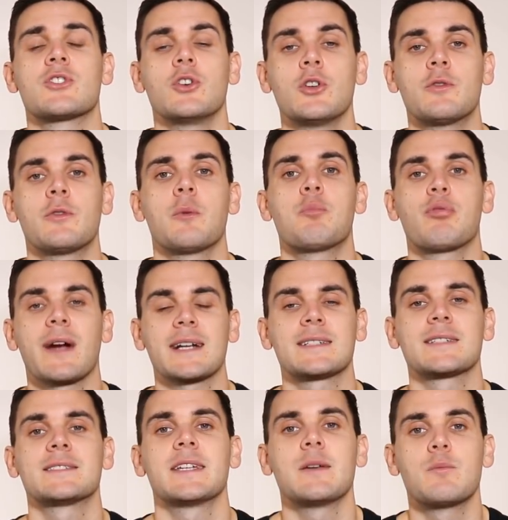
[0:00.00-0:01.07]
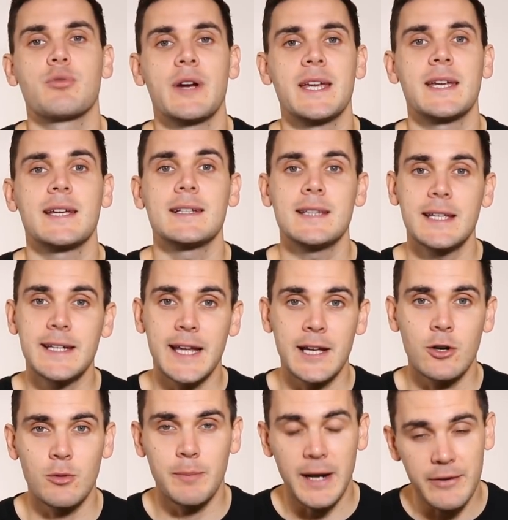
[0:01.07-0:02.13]
good for practicing breaking lean
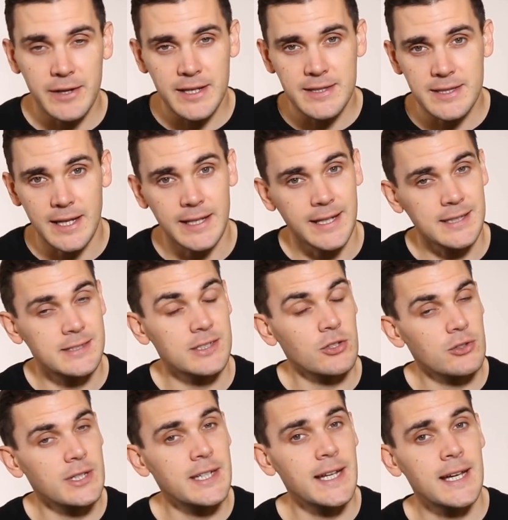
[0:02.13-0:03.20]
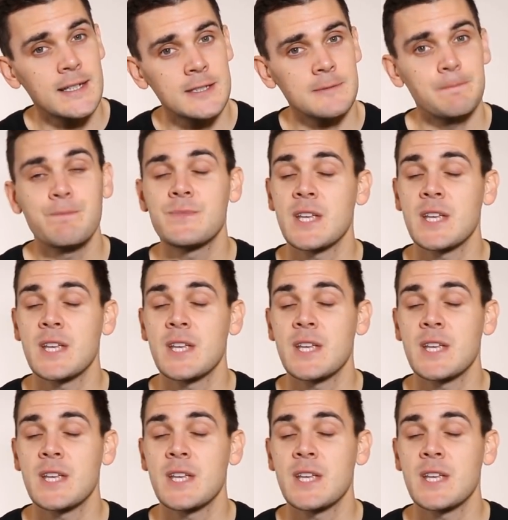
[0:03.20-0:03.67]
angle barriers and getting your knee down?